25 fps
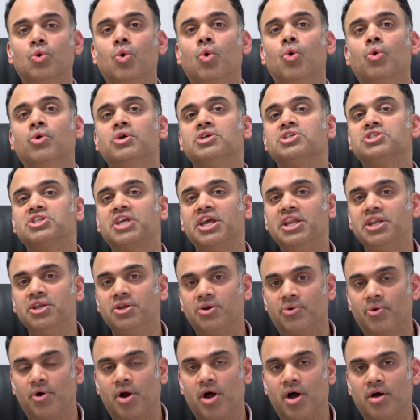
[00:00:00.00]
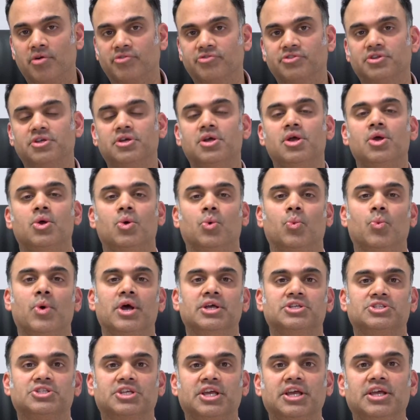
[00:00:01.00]
or a skin graft
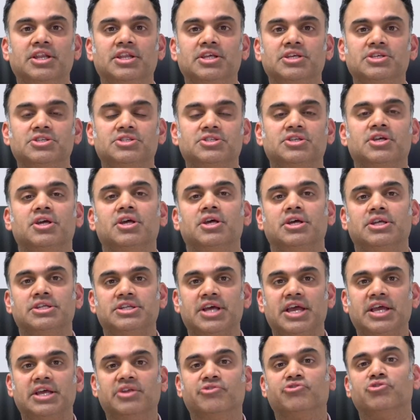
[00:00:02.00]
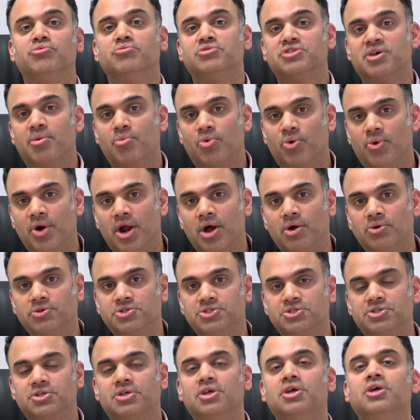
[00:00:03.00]
where skin is taken from somewhere
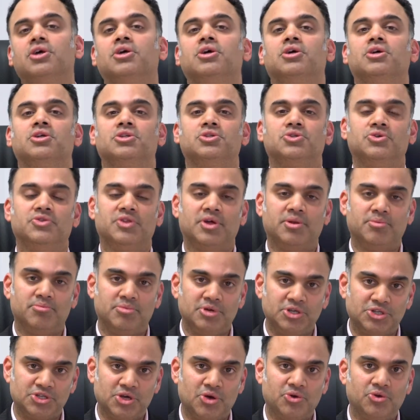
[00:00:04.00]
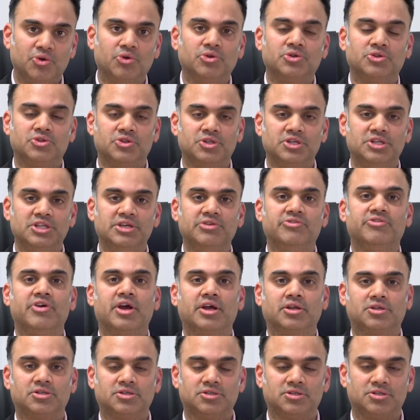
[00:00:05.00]
else to then be sewn onto the
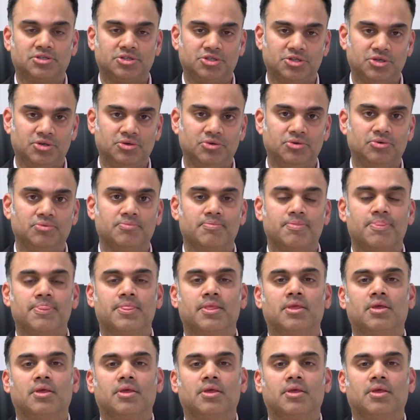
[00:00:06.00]
defect to